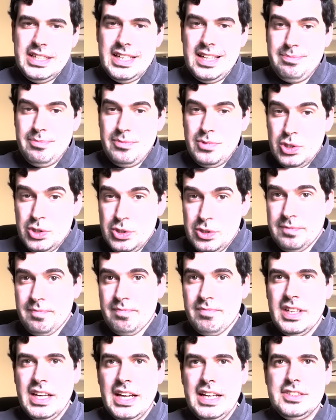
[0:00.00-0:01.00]
and blue
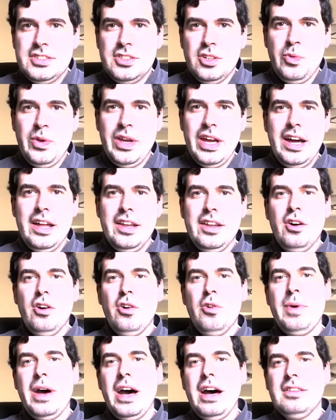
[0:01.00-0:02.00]
and so we are
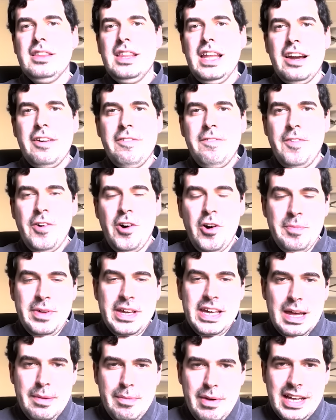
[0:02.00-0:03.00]
about like four
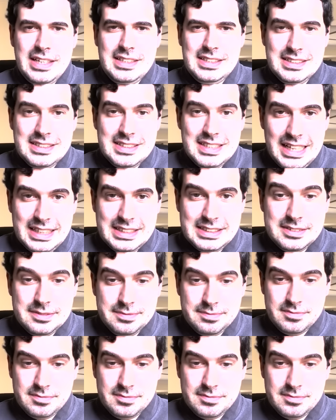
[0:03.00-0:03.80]
megabytes in size.